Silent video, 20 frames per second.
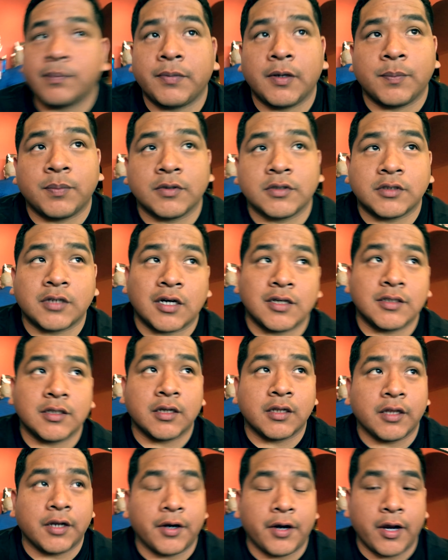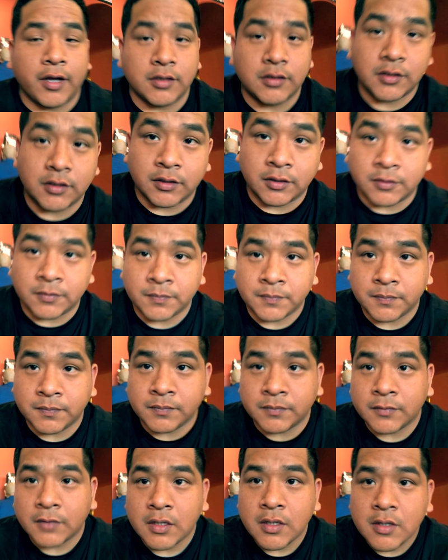people start to clear out soon.
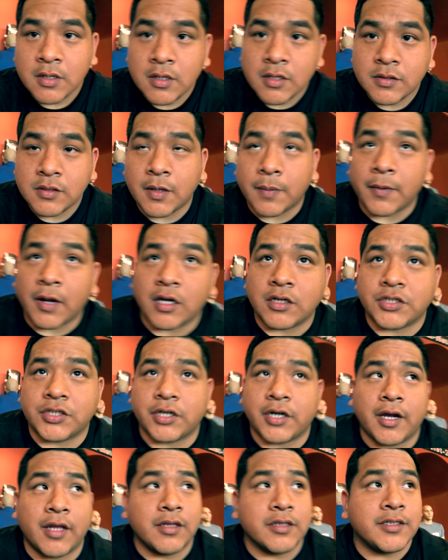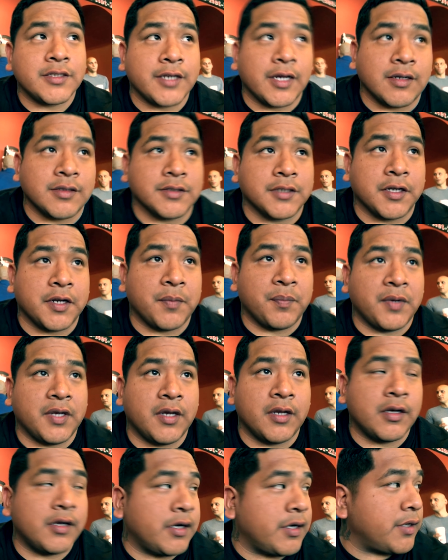Yeah, so I'm not sure nice. how the sound's going to be
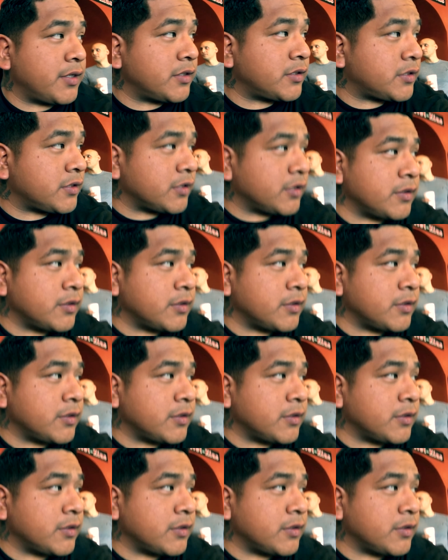in here, so.